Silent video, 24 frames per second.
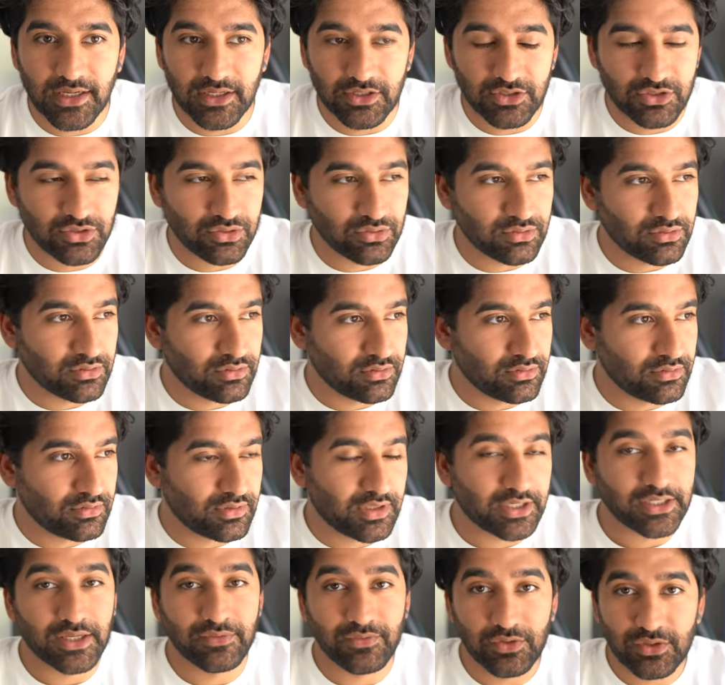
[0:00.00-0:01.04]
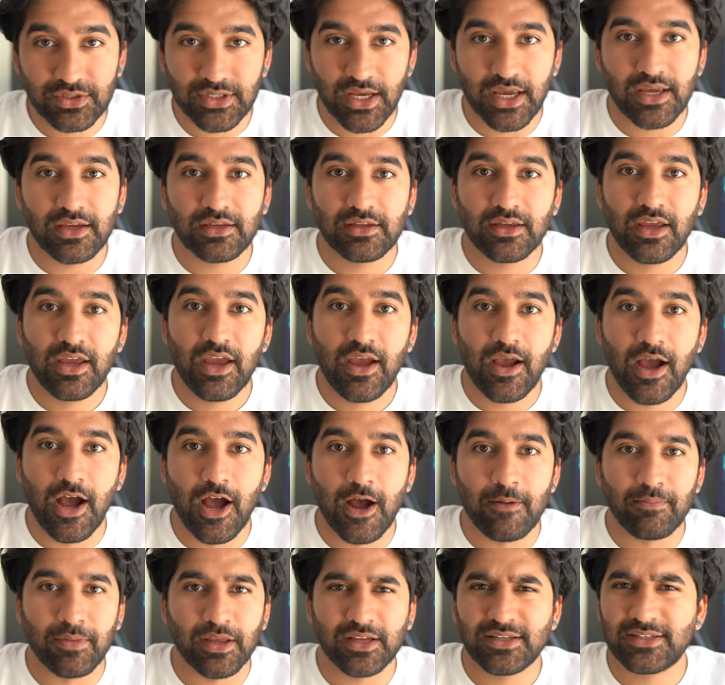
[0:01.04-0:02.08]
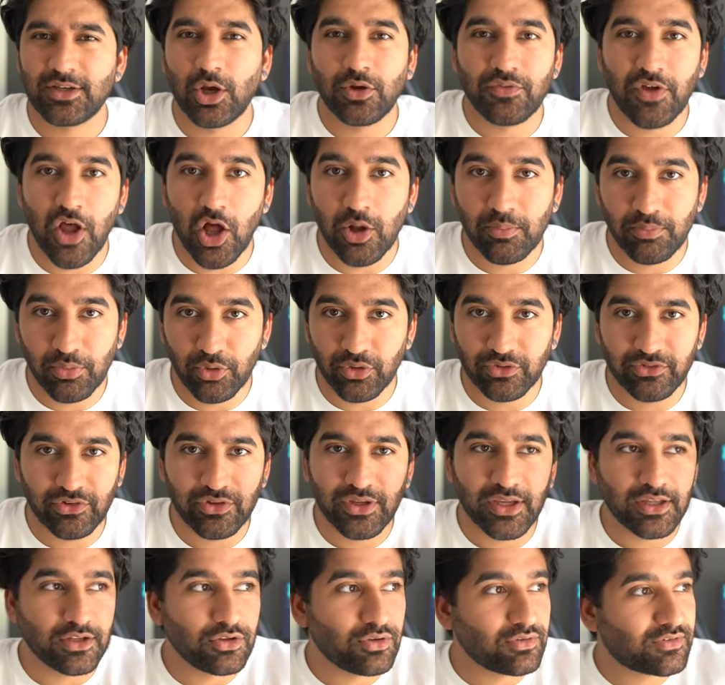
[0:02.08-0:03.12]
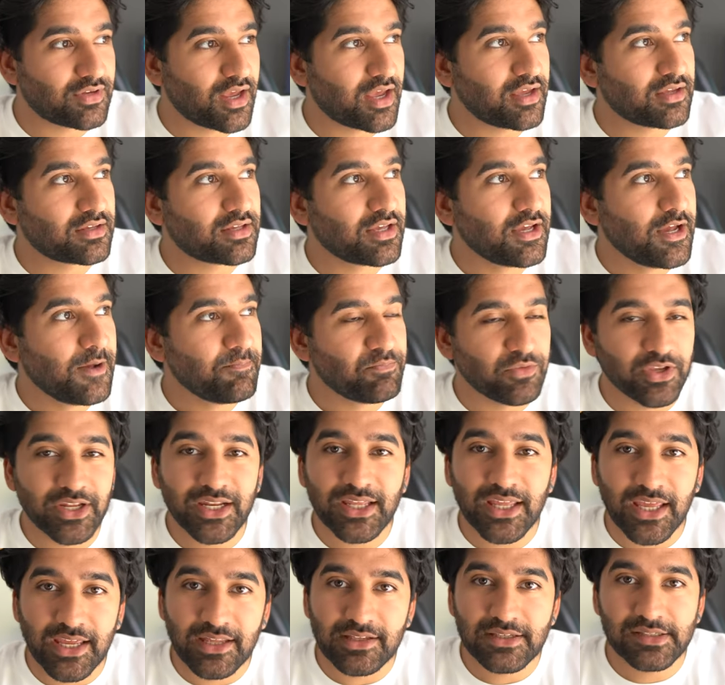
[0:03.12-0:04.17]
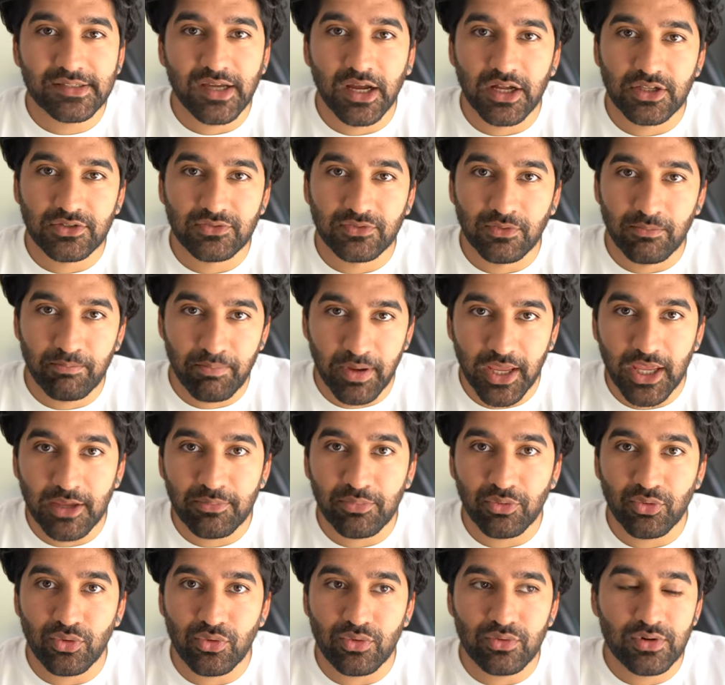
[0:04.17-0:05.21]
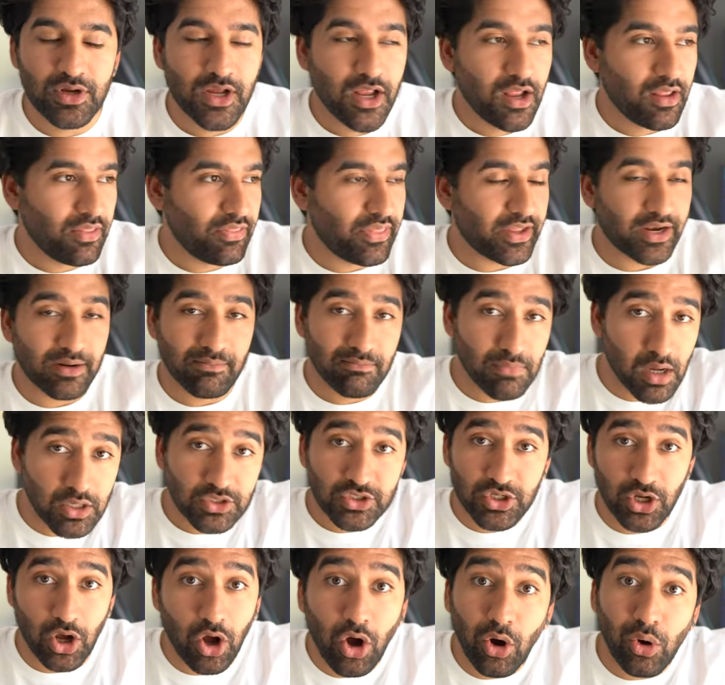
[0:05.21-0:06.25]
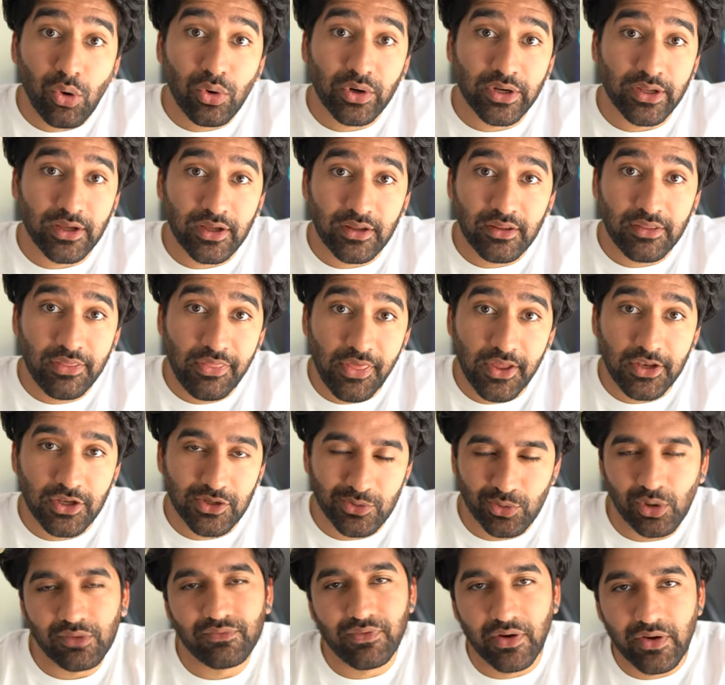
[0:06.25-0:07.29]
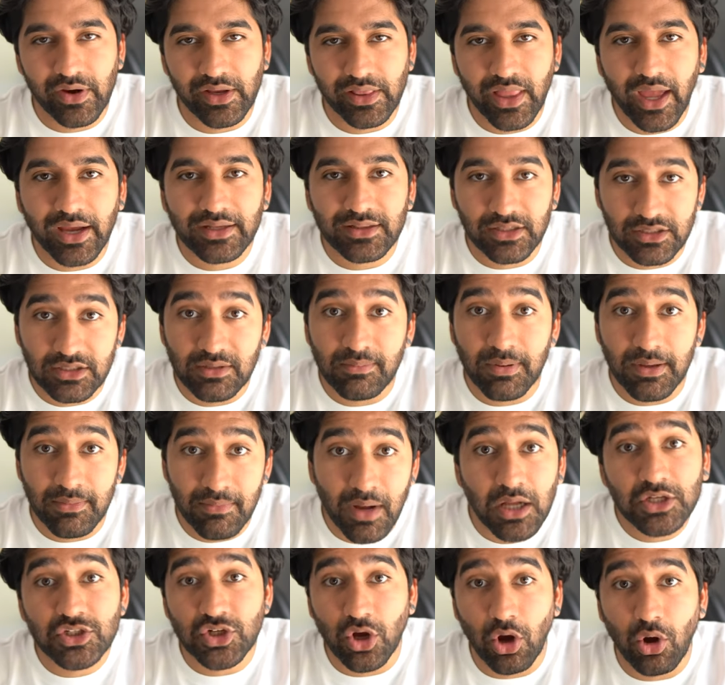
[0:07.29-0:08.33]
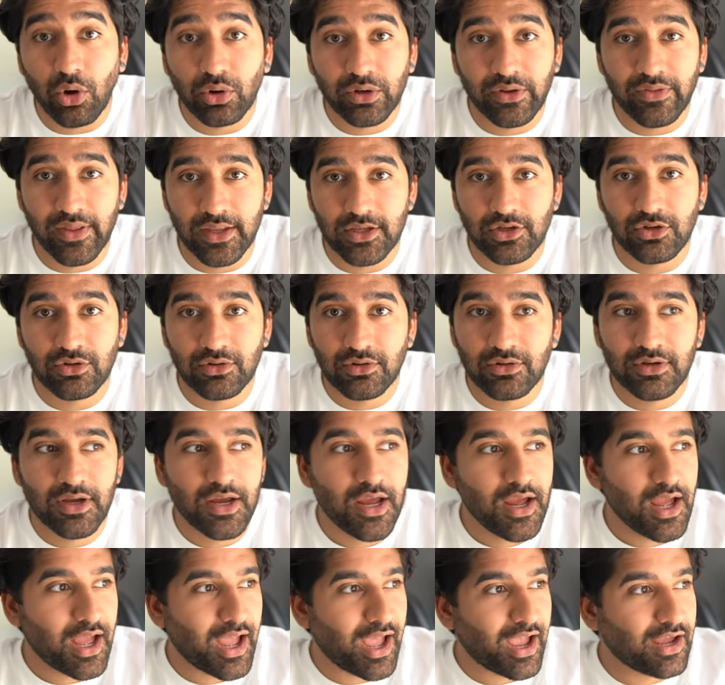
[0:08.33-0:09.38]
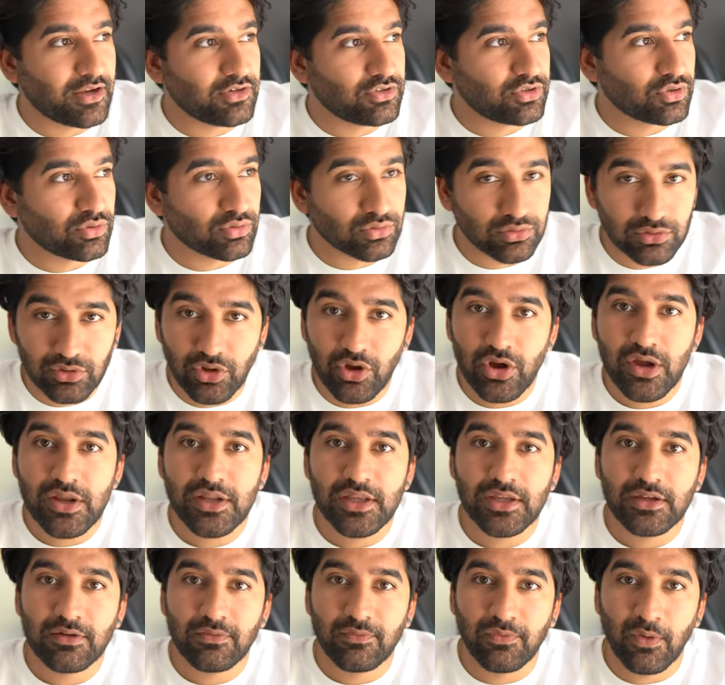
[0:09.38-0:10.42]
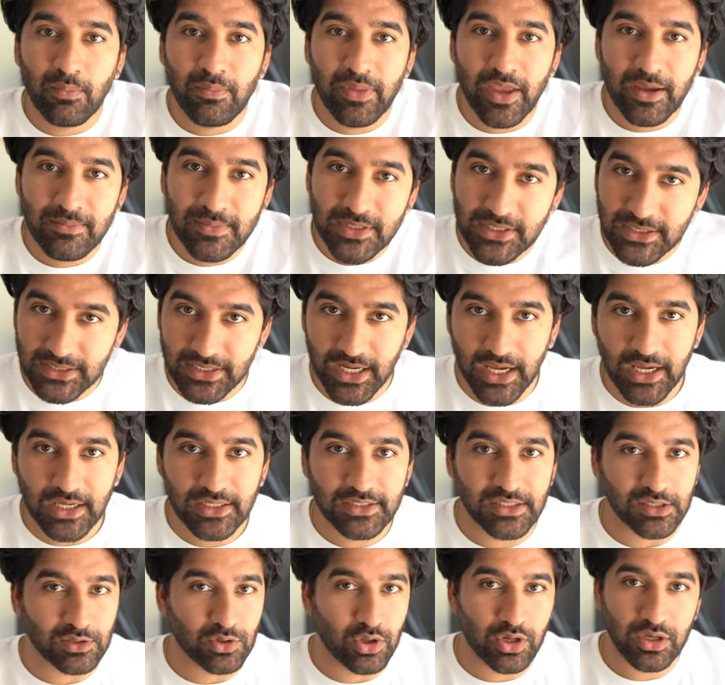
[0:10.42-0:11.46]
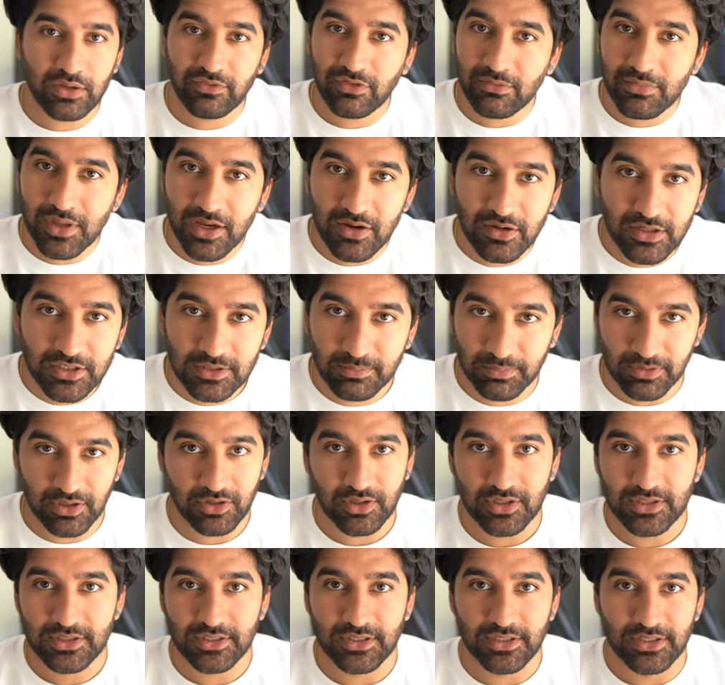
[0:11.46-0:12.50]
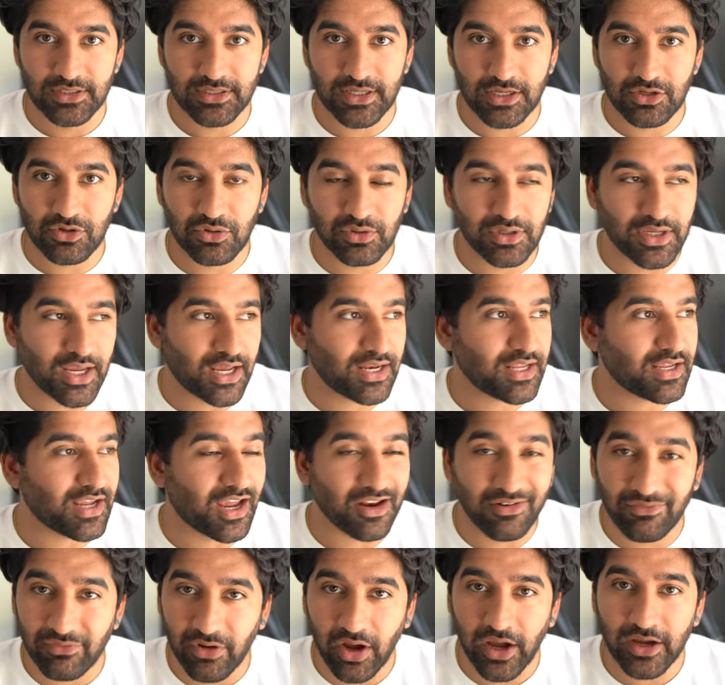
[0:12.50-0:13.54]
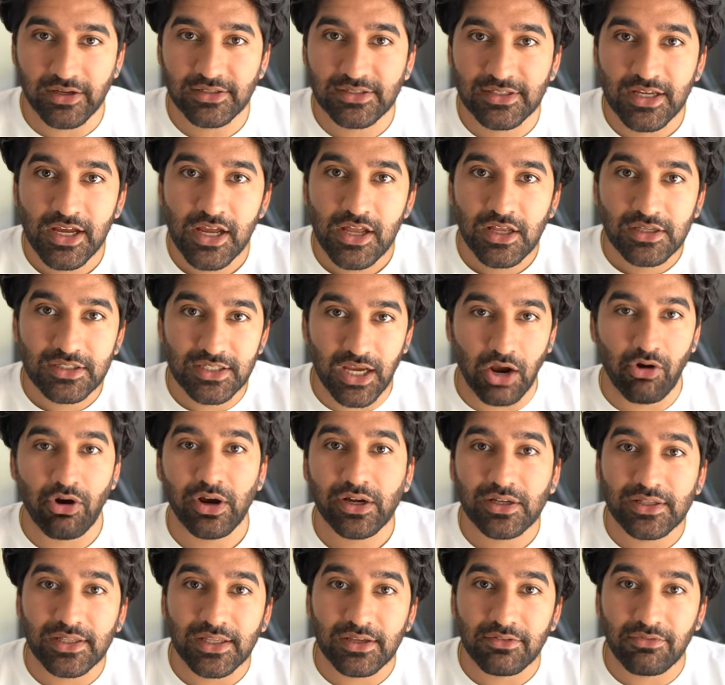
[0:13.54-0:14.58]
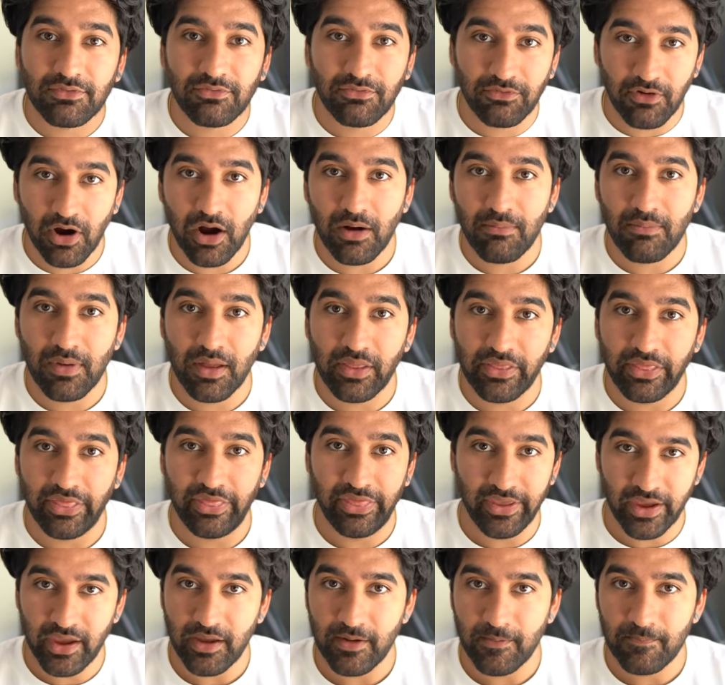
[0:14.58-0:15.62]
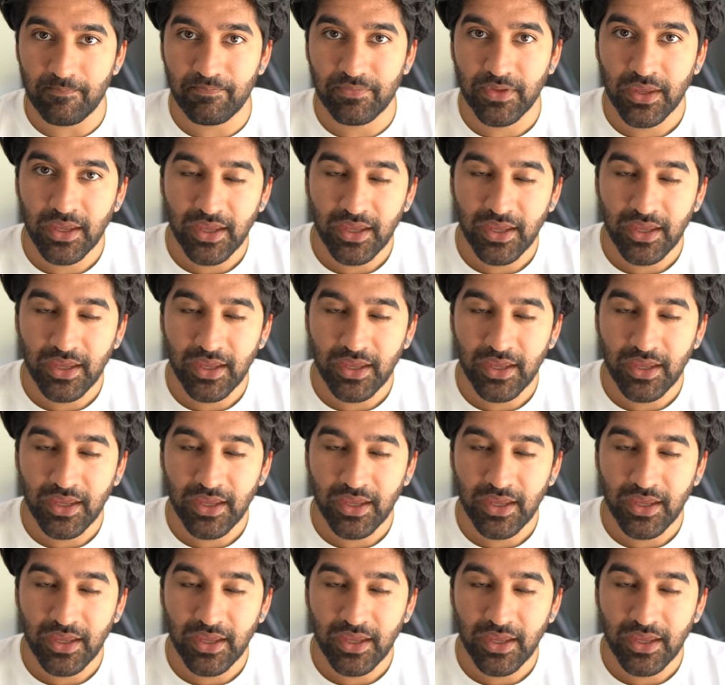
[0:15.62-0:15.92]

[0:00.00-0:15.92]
into like if you take um, like self-help books you get you take you're getting insights from people that are much older than you or very likely to be much older than you and you're learning from their mistakes you're learning from their experiences and you're getting advice directly from them